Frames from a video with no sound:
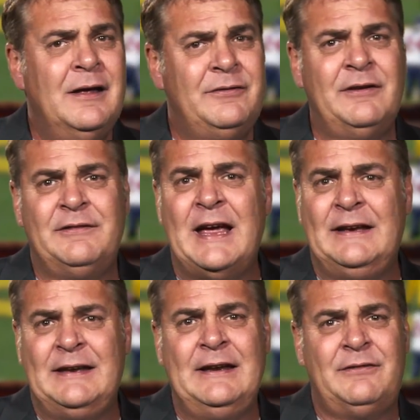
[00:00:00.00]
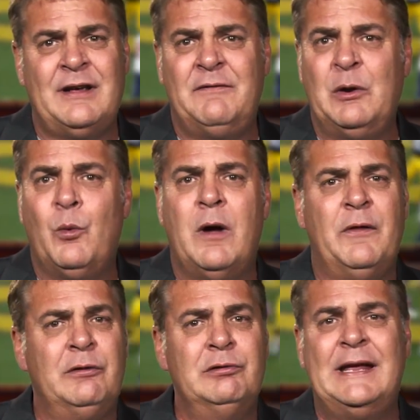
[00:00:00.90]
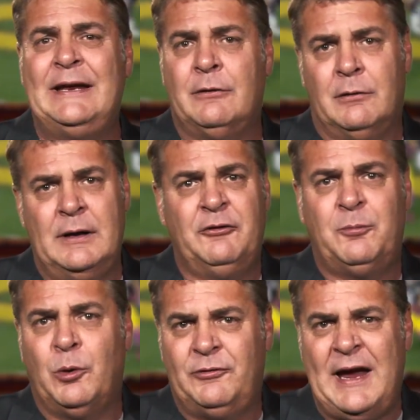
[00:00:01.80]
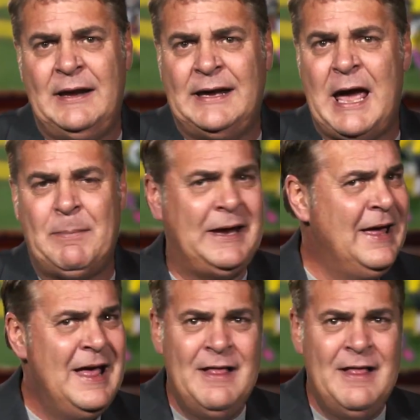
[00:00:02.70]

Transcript: Since 1971, the leader in sports handicapping.